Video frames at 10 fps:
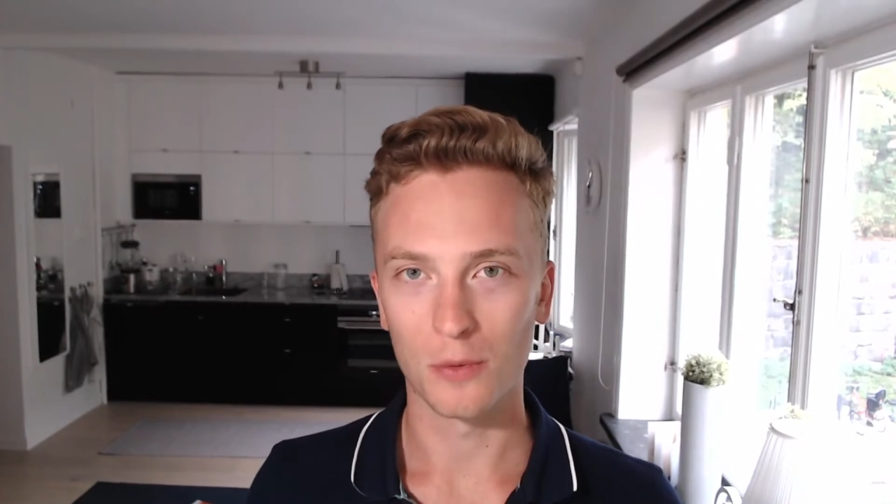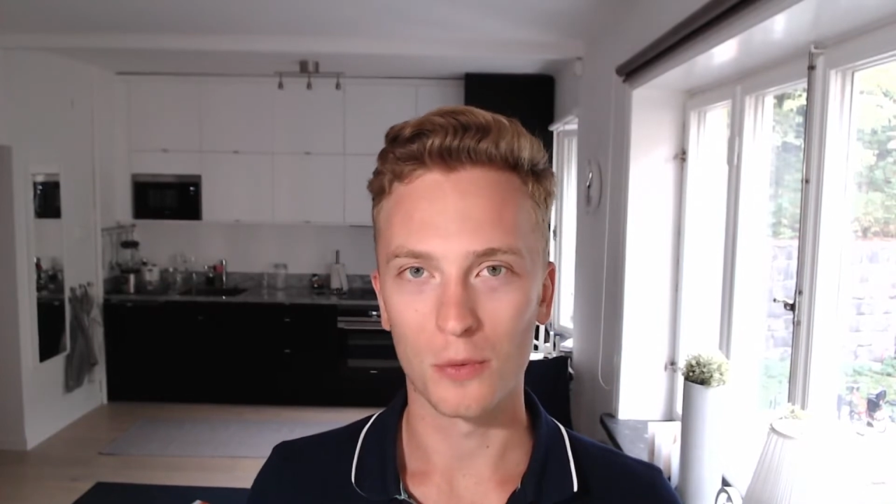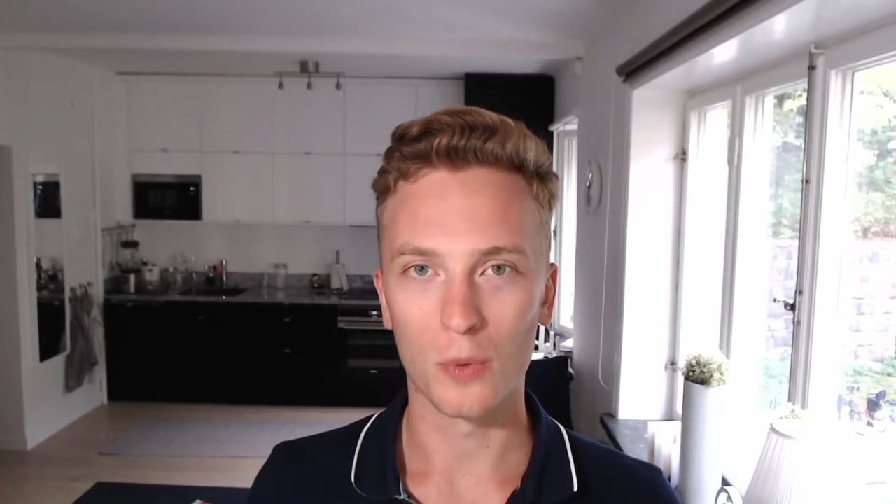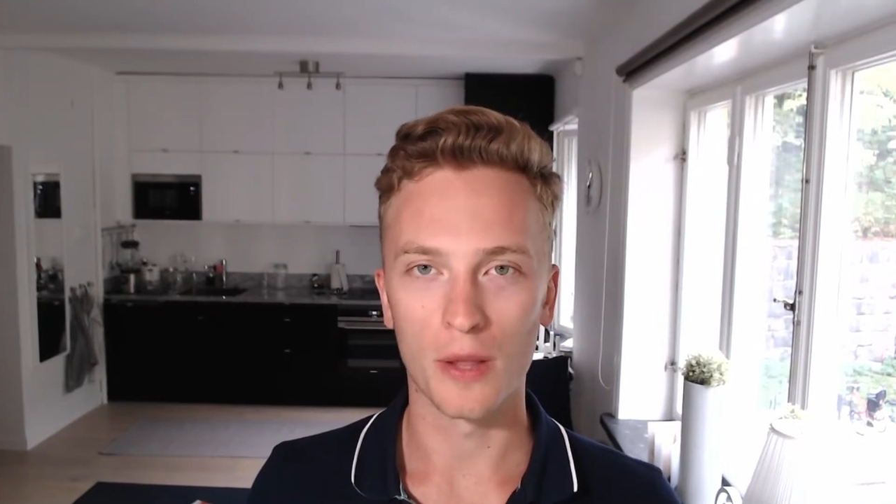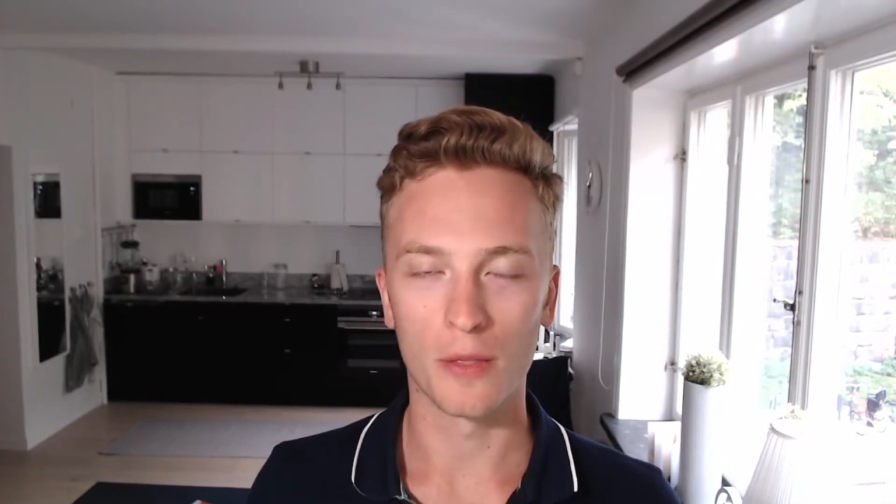
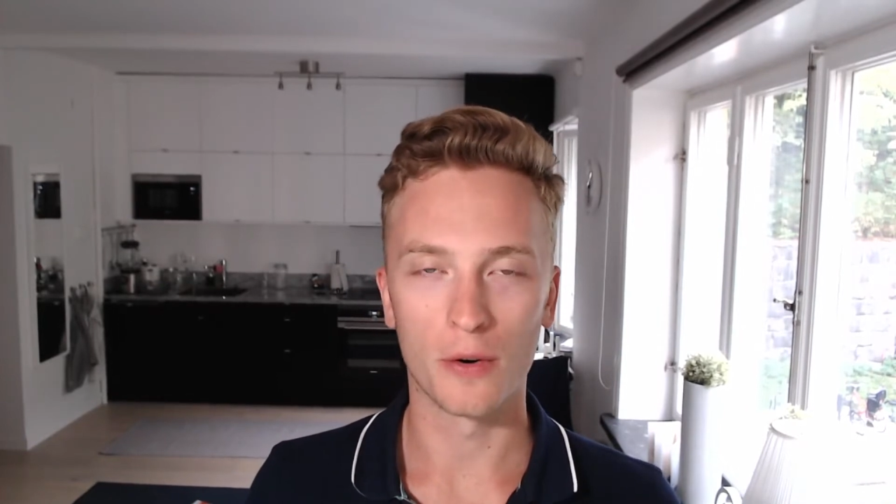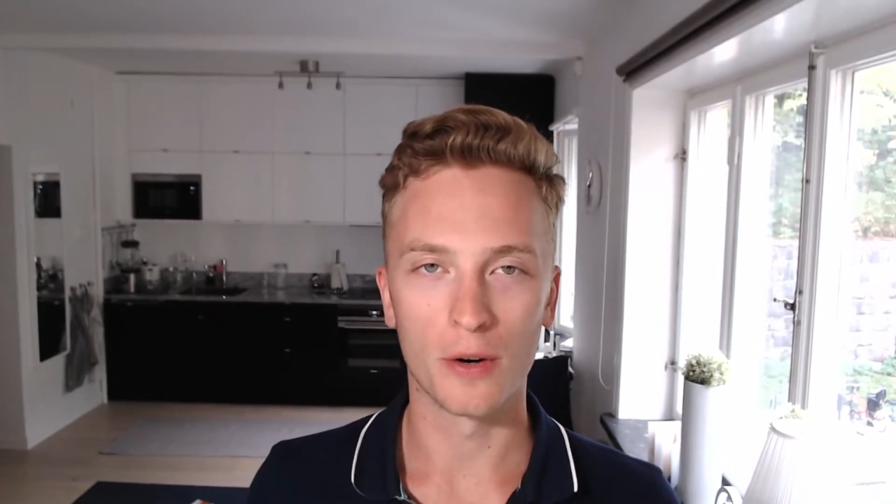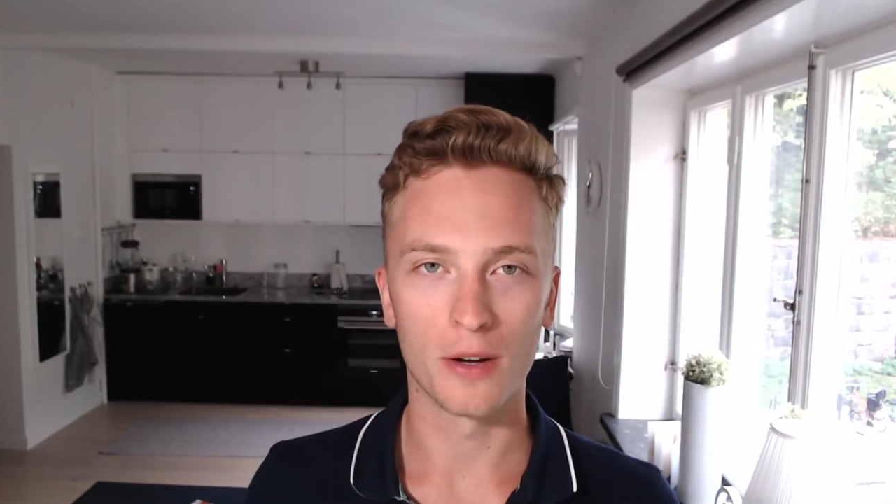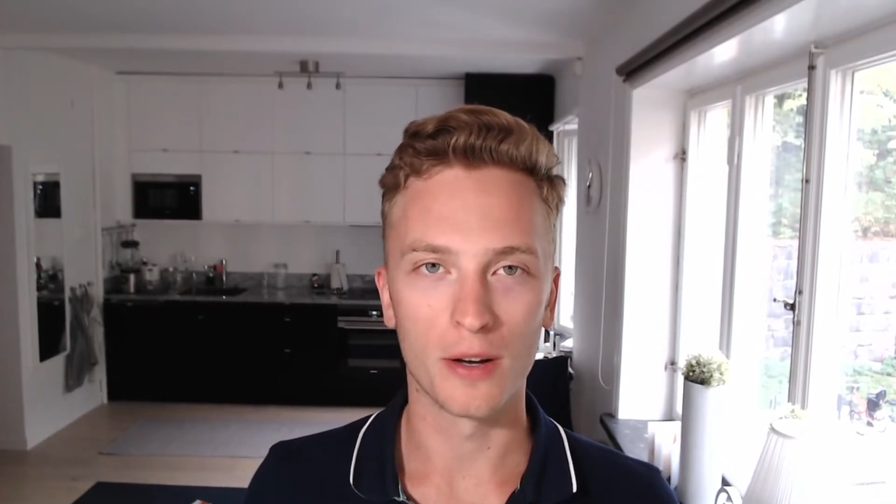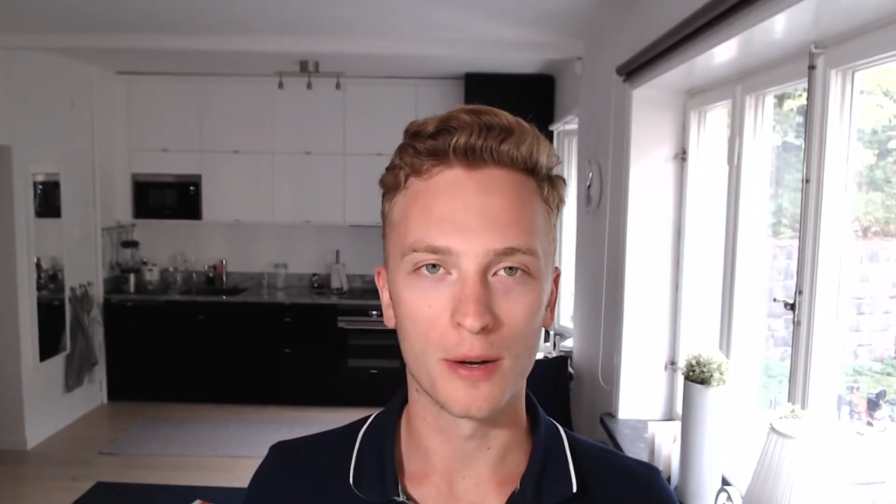
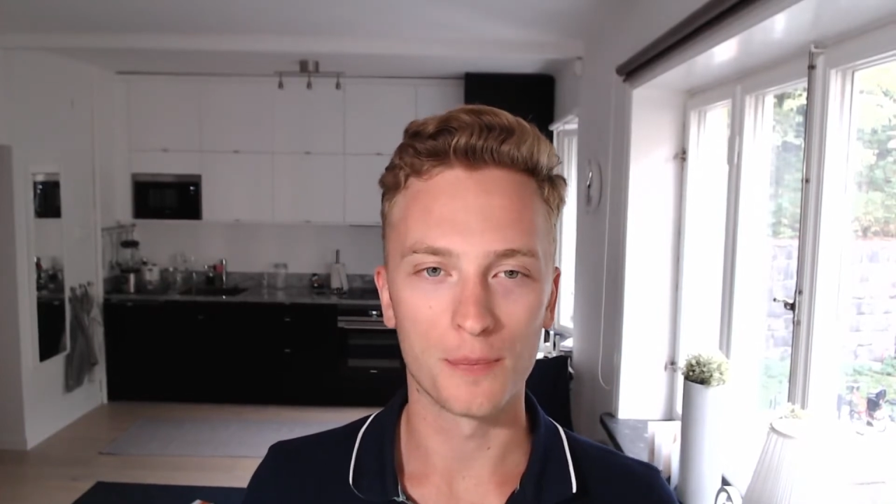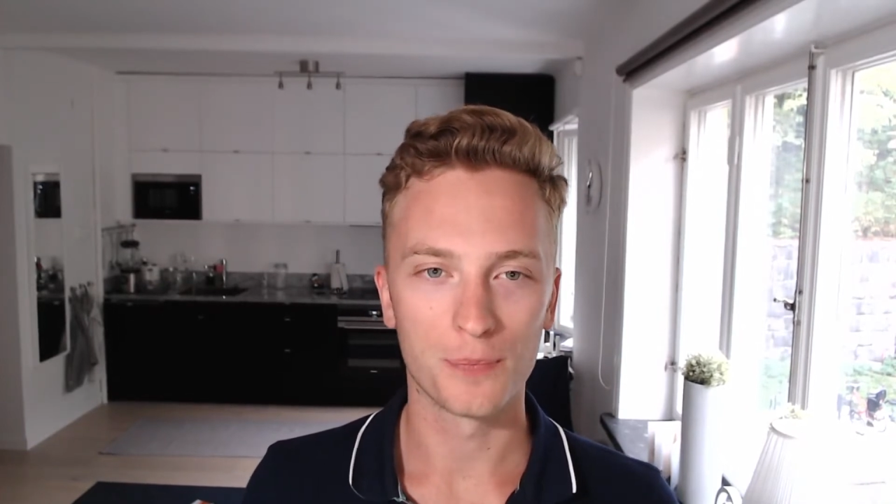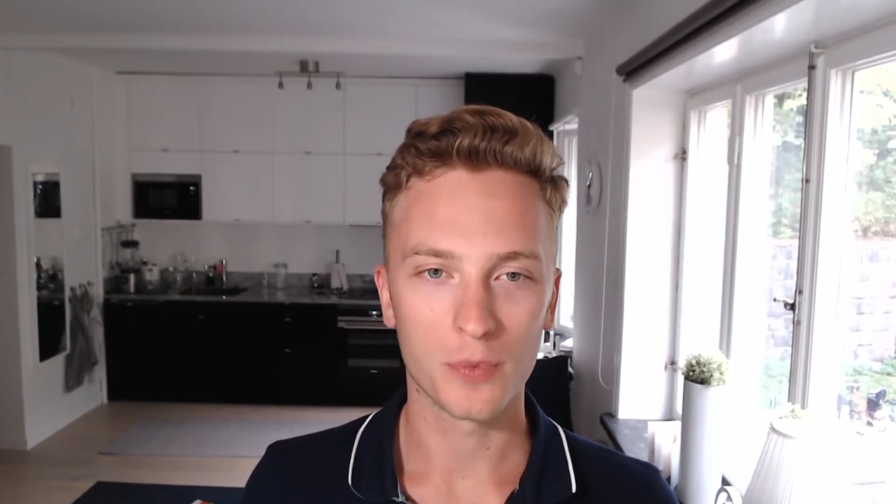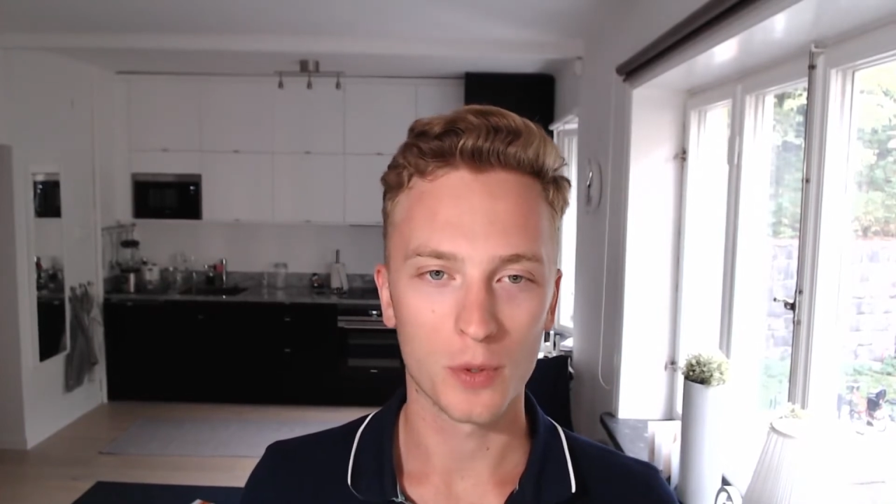weather um,